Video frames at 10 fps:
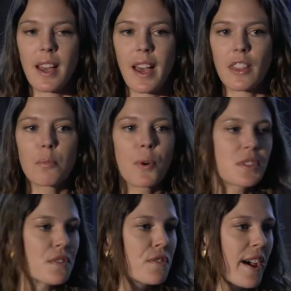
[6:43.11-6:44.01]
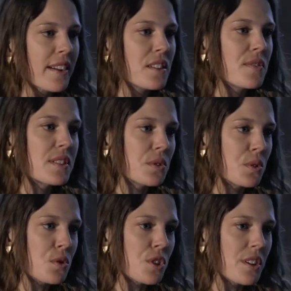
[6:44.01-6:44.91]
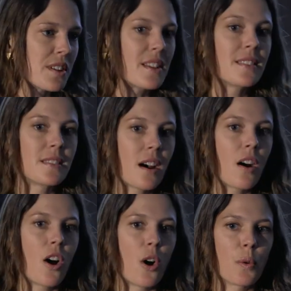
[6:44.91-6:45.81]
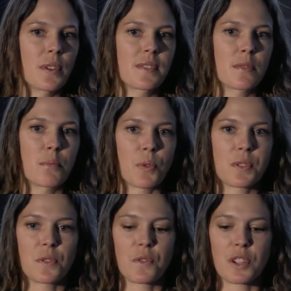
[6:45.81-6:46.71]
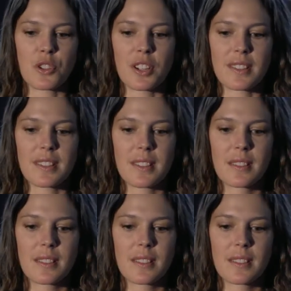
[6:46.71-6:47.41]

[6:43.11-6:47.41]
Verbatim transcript: And the most effective solution is not always the most efficient.